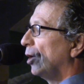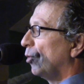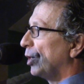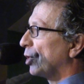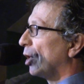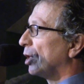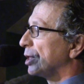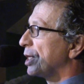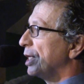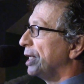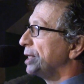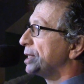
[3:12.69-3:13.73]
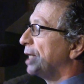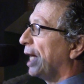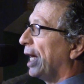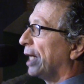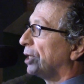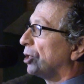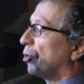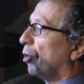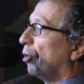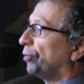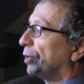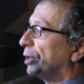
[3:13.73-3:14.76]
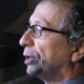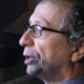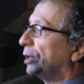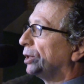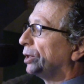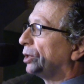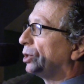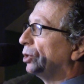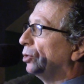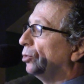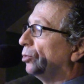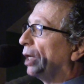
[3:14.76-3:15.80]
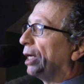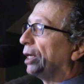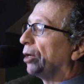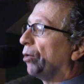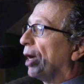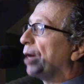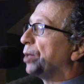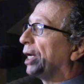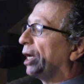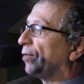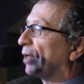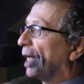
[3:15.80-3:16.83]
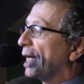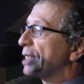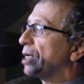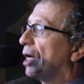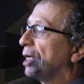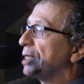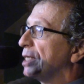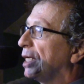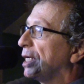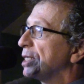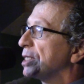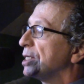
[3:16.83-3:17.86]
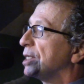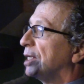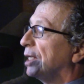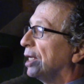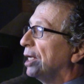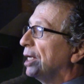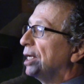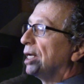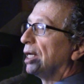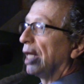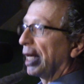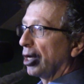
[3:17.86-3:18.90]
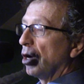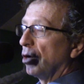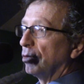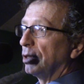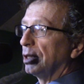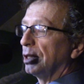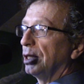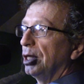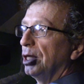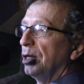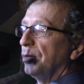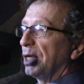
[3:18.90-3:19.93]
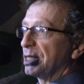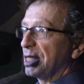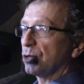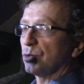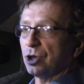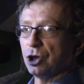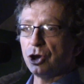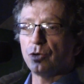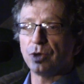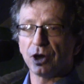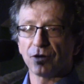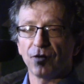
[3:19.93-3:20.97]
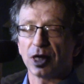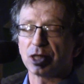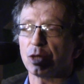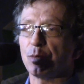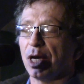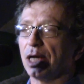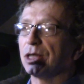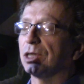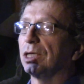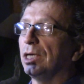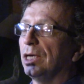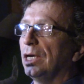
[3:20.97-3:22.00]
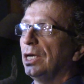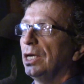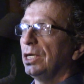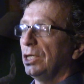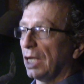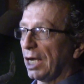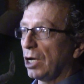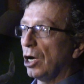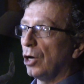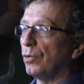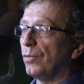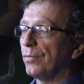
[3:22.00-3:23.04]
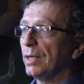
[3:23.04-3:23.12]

with all her things, and handed her over to Grandma and gave her last hugs and kisses and let go. Because that's what you do when you're a foster parent. You let go.